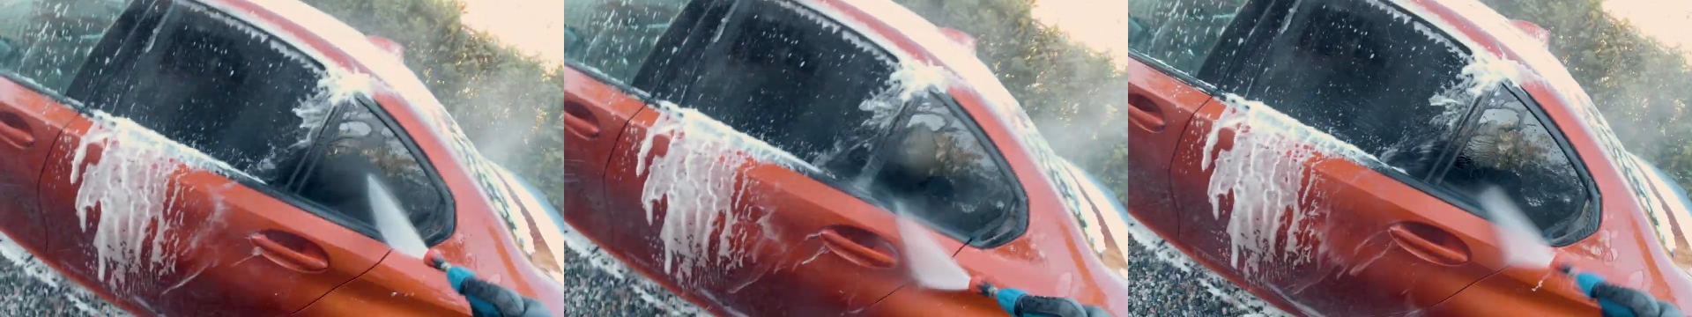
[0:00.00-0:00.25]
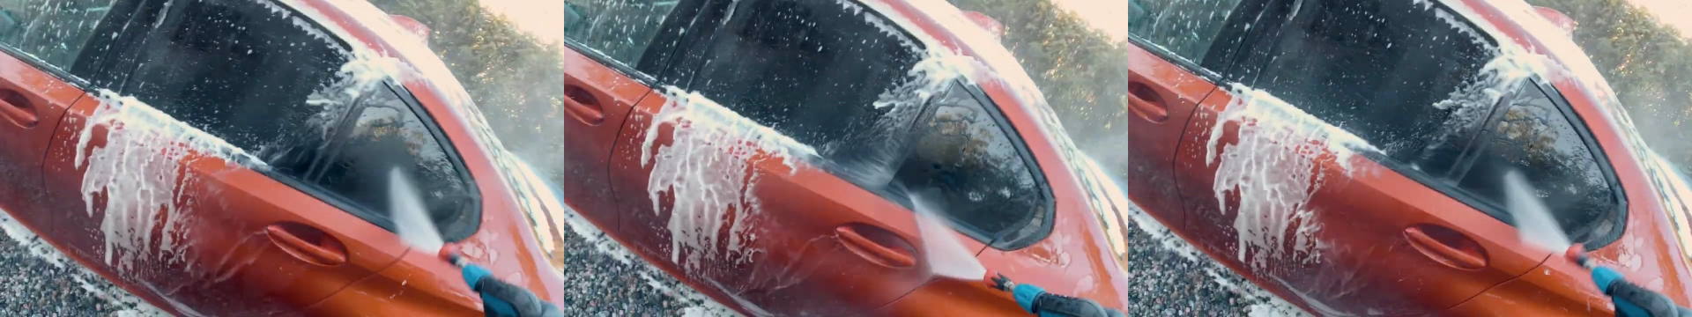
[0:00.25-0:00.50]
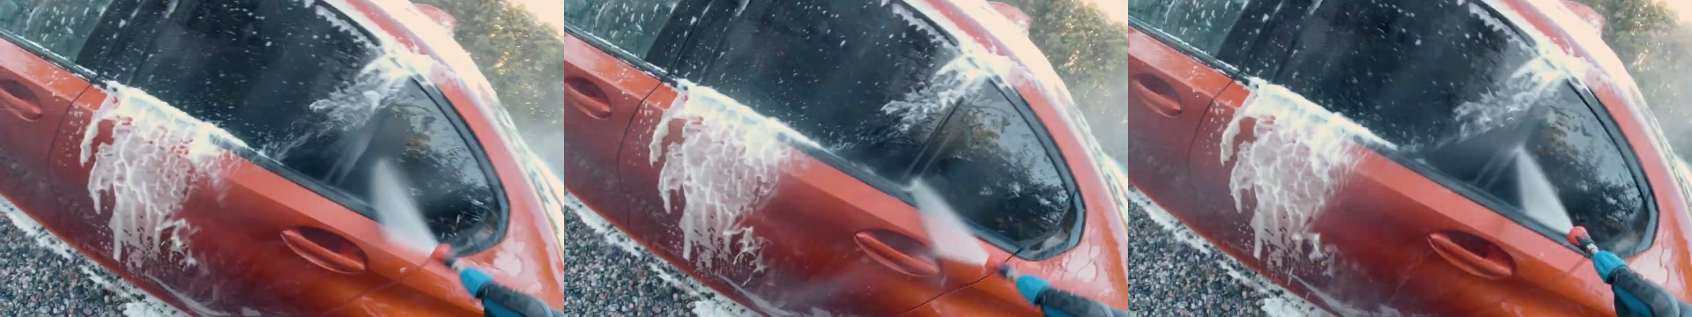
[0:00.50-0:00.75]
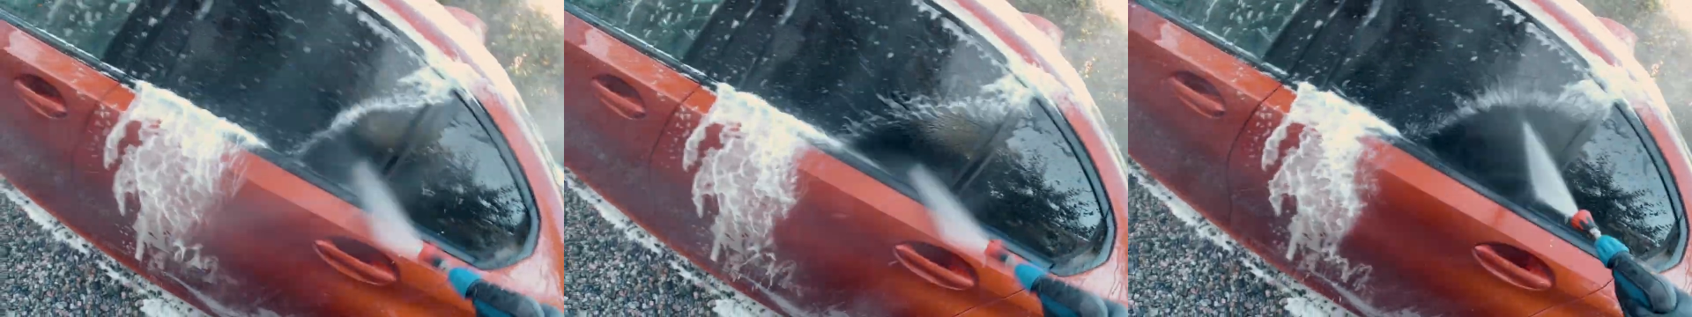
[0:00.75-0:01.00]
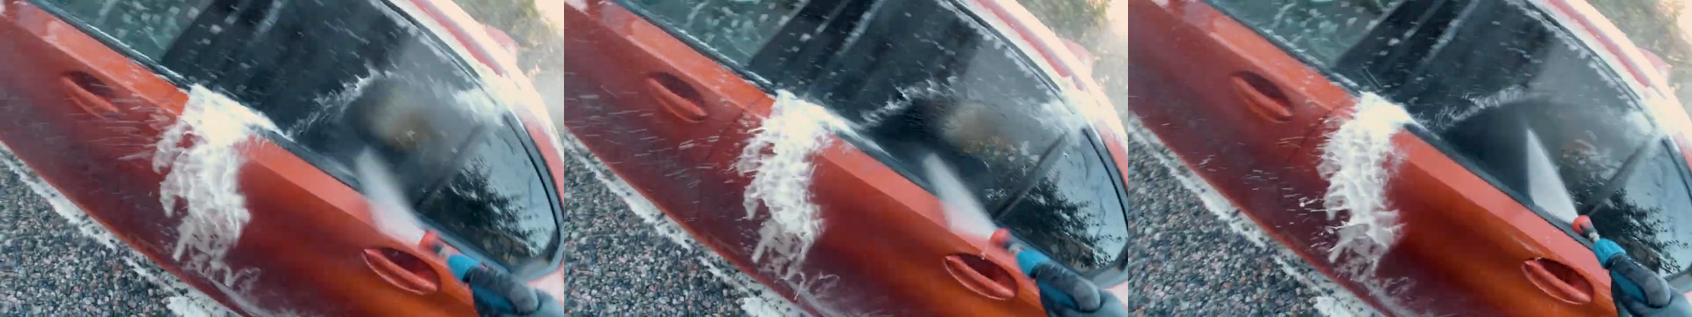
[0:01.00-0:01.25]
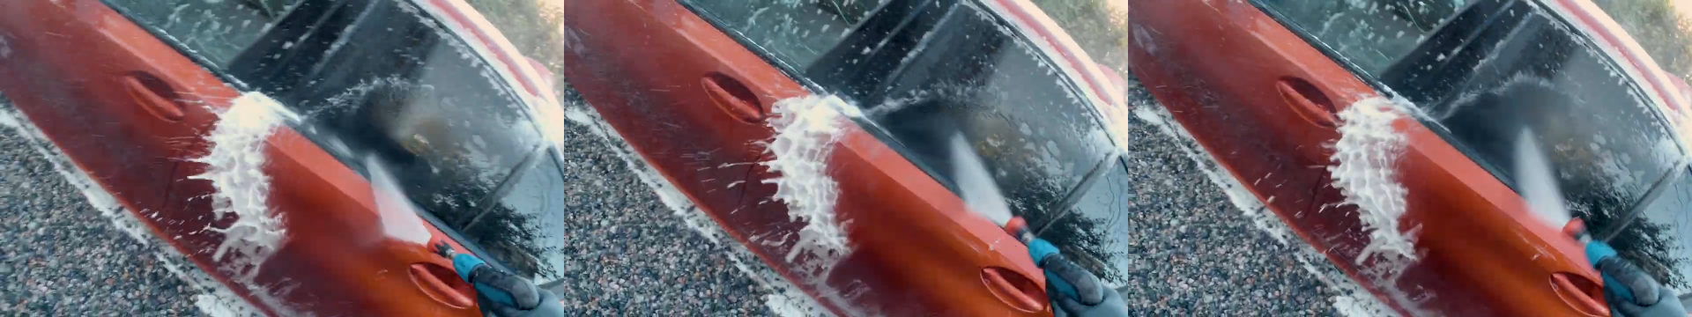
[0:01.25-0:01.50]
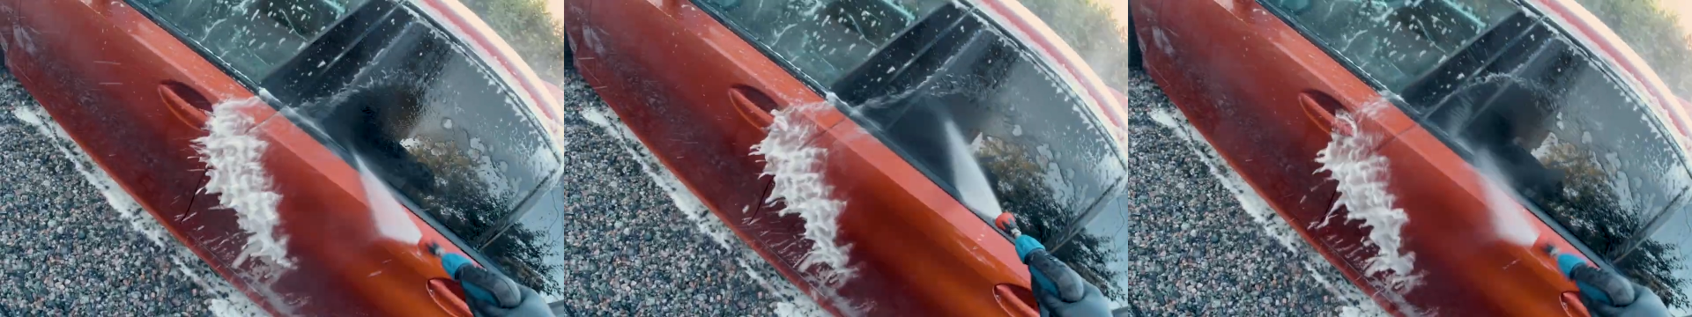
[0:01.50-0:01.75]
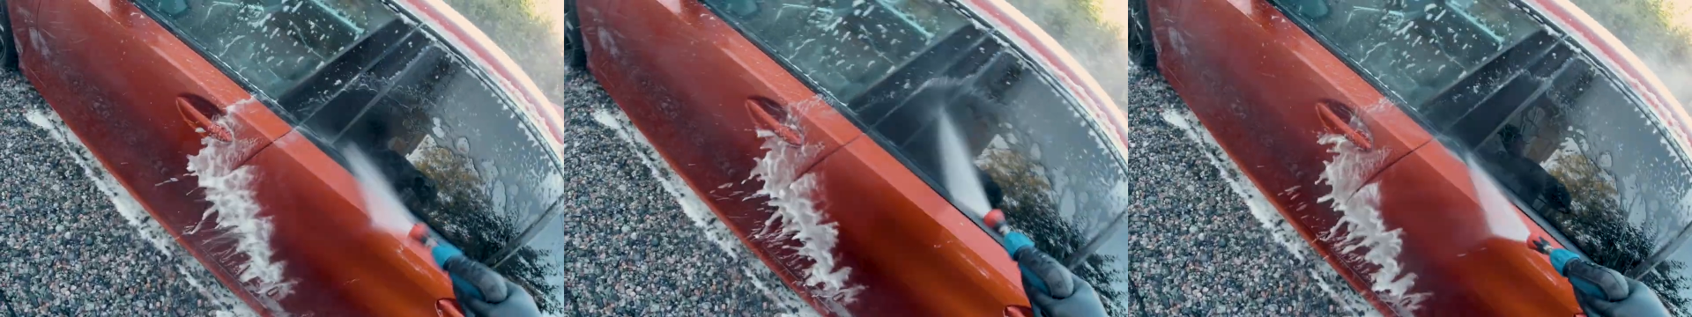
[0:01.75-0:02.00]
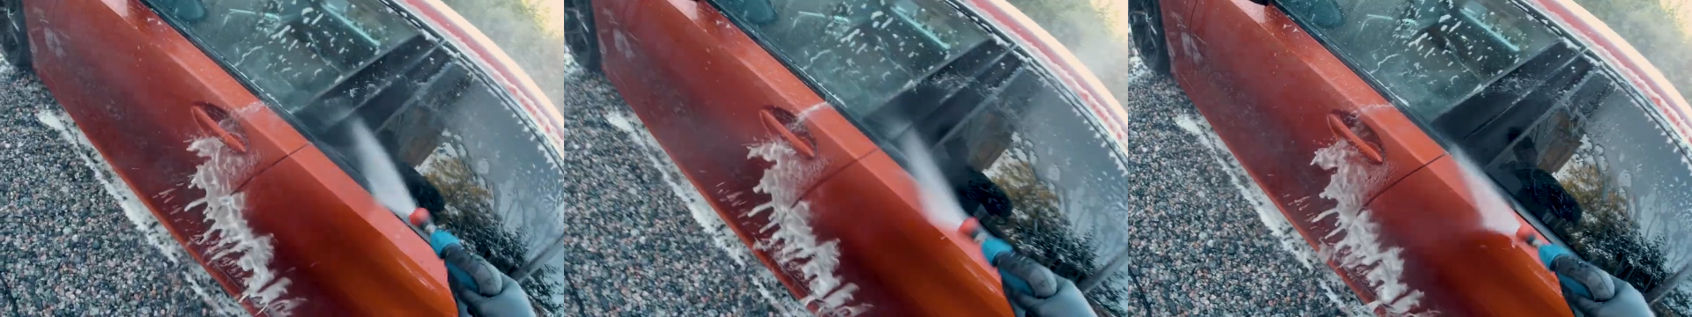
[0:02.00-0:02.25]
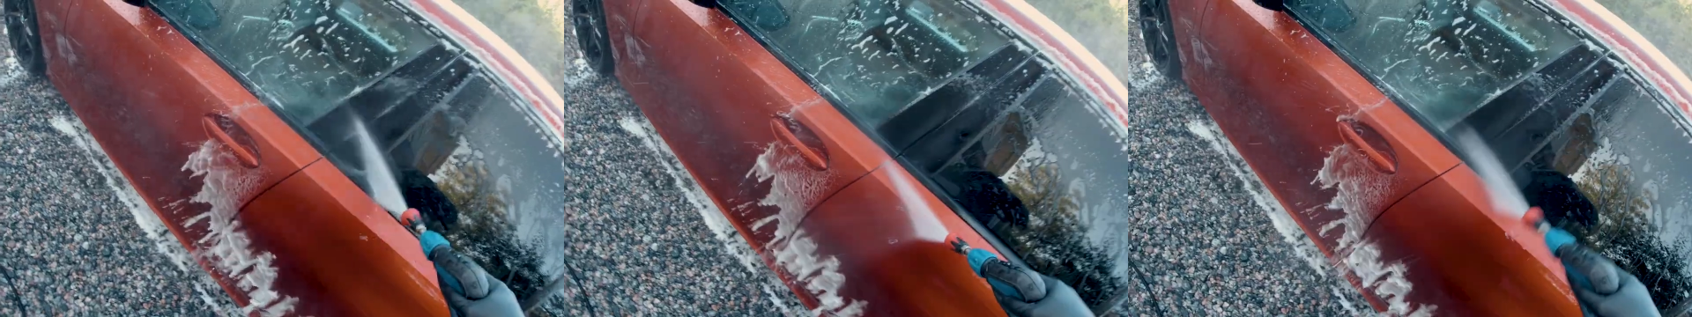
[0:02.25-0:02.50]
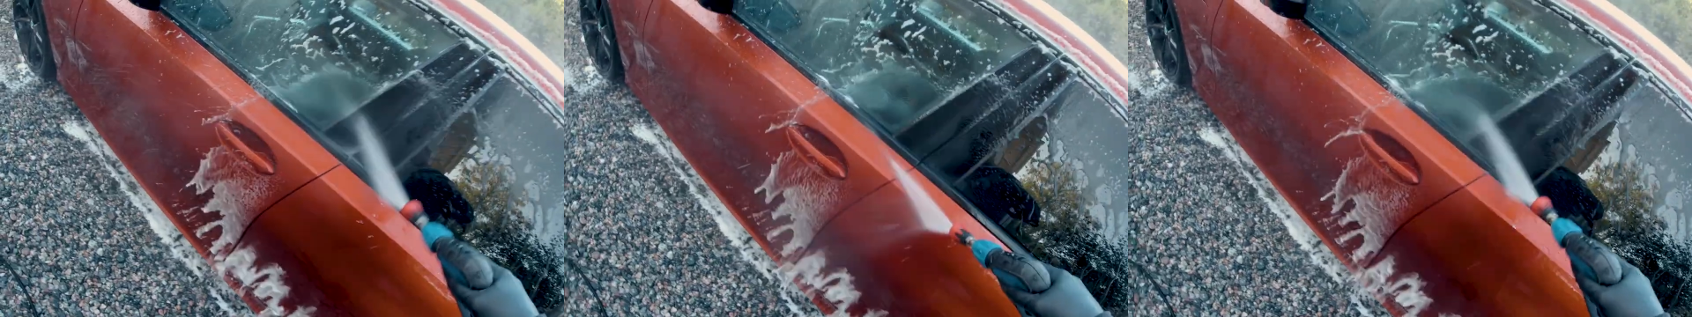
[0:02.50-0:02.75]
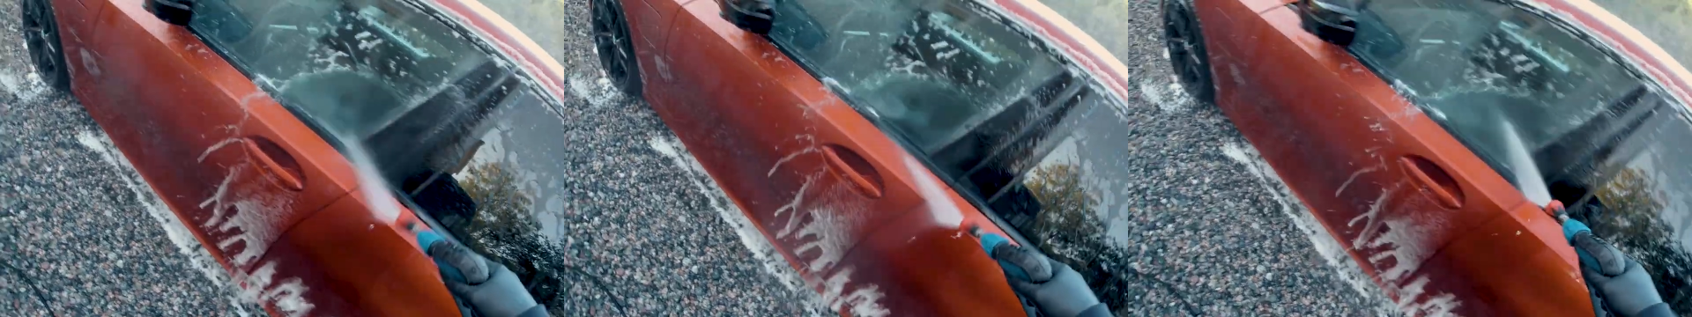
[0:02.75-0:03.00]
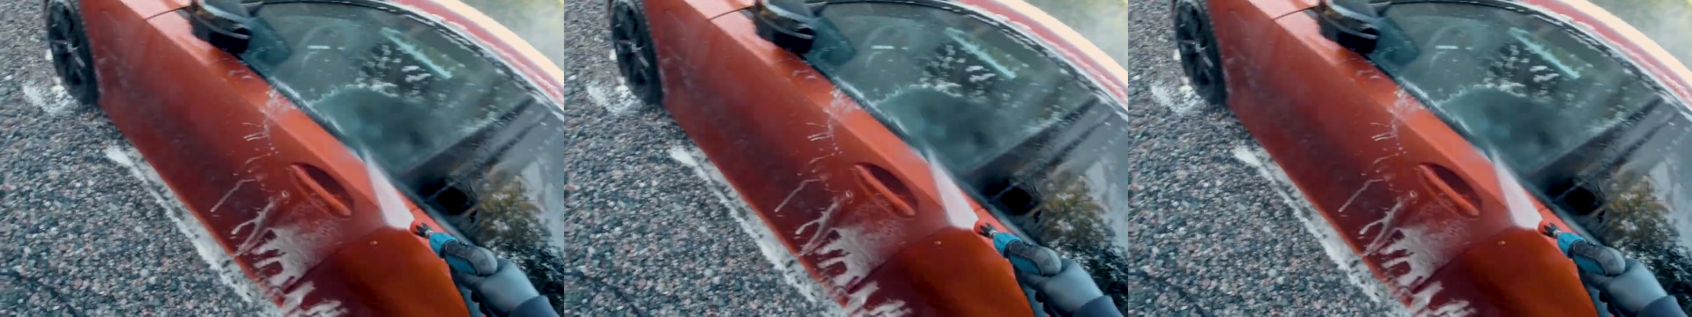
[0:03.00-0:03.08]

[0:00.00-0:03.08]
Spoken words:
[unreadable: no face in view]